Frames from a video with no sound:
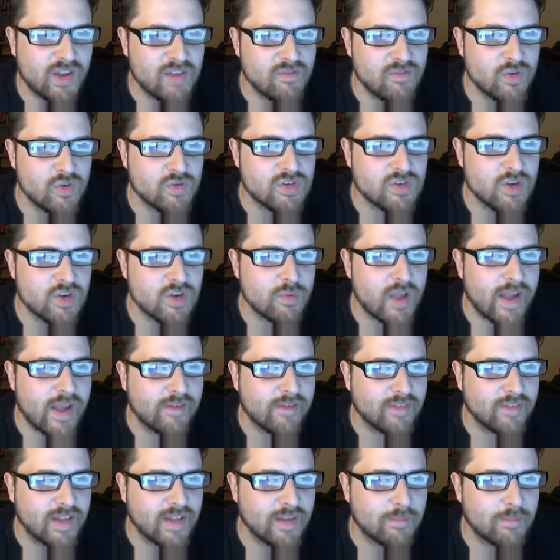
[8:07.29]
but if you
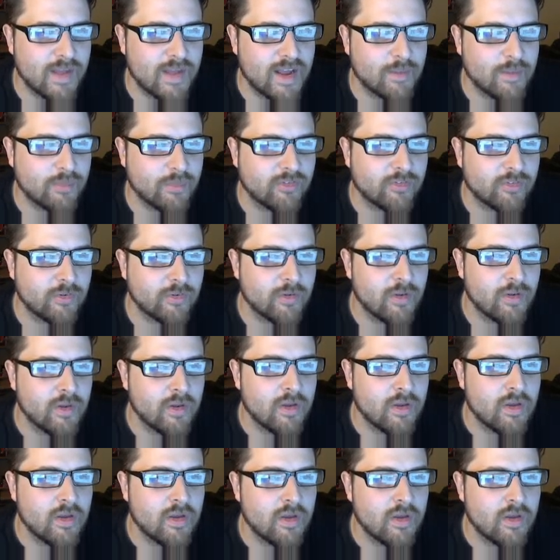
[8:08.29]
don't have light maps,